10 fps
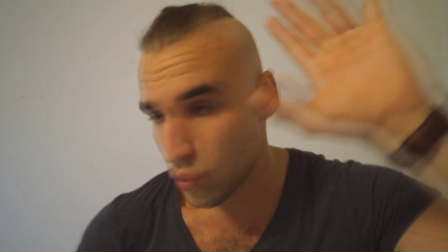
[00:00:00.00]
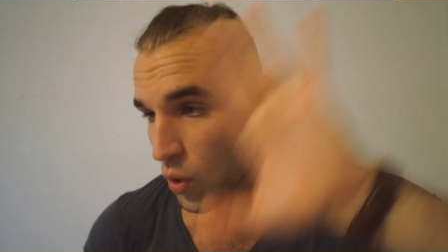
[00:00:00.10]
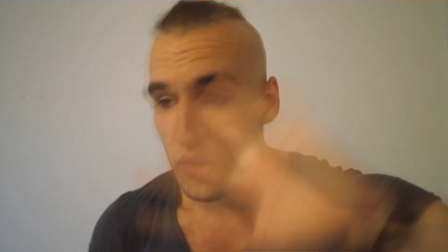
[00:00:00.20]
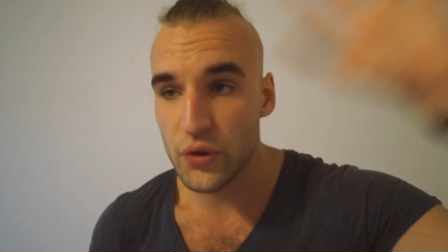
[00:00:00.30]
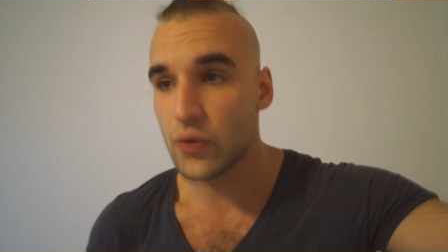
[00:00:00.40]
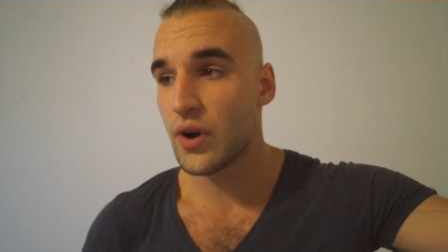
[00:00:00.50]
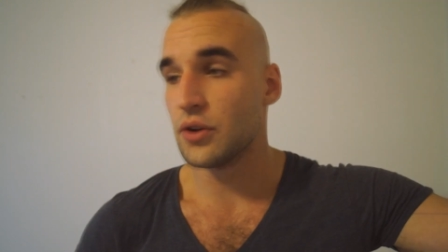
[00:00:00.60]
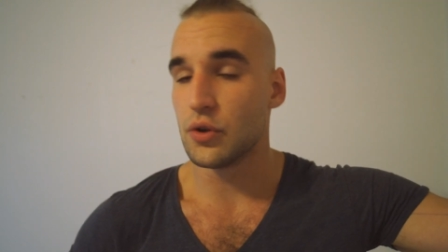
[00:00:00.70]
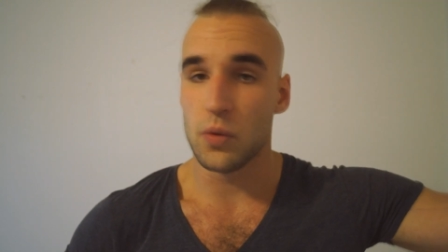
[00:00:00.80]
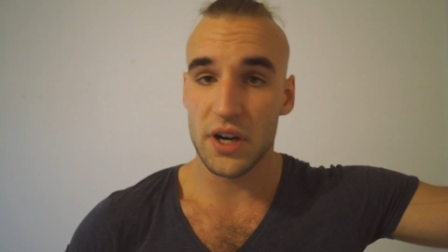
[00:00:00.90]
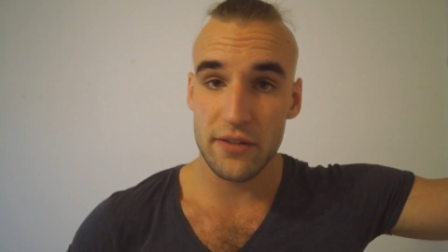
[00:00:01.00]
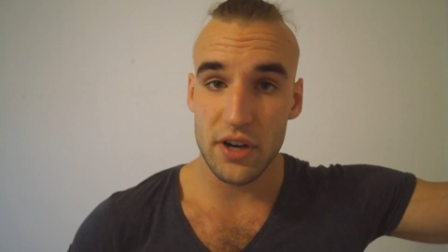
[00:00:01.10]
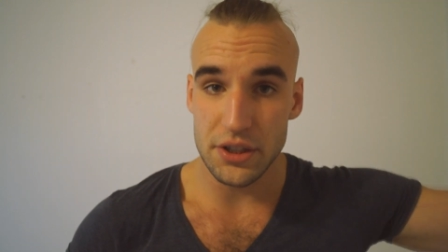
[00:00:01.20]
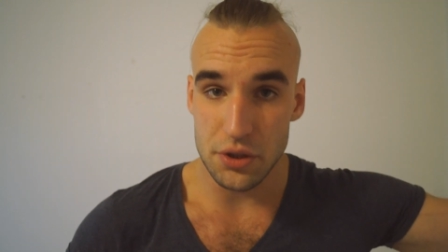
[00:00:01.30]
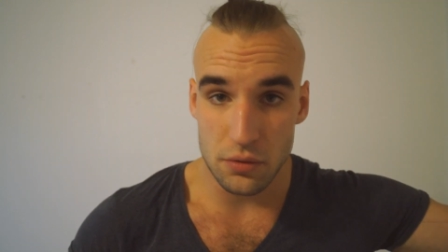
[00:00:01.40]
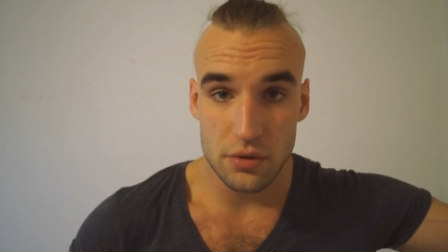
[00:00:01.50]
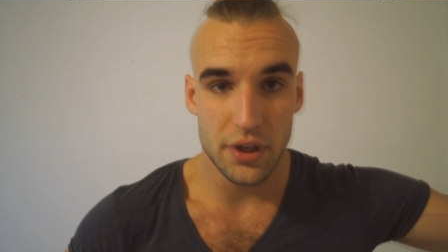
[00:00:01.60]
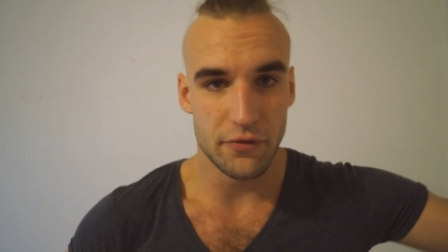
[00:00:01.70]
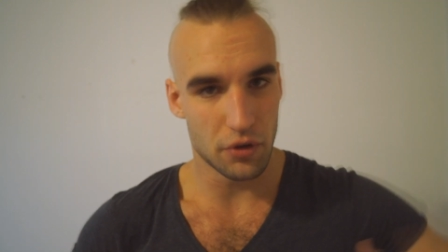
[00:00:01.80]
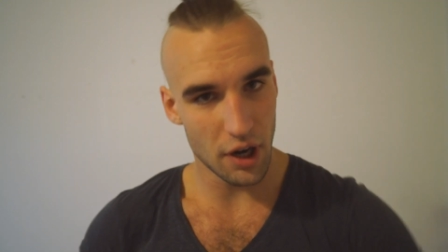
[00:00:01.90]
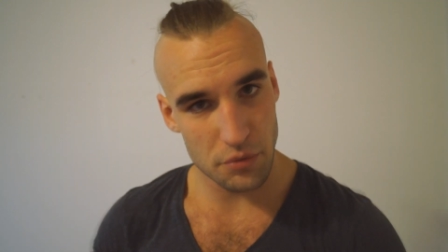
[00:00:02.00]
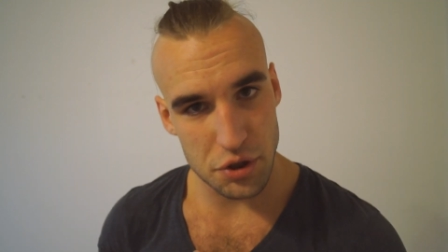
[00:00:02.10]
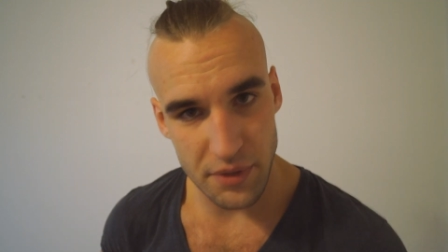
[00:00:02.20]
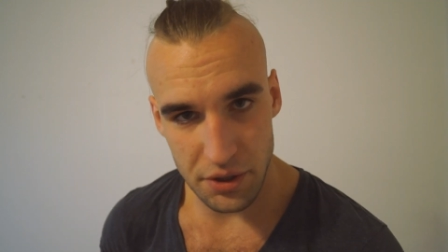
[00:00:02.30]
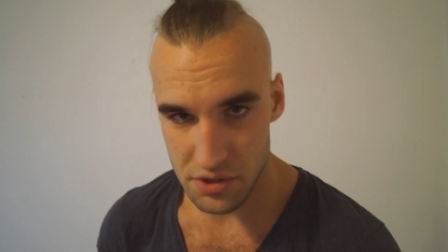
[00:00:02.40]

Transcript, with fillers: walking around or whatever I do, if you come to me,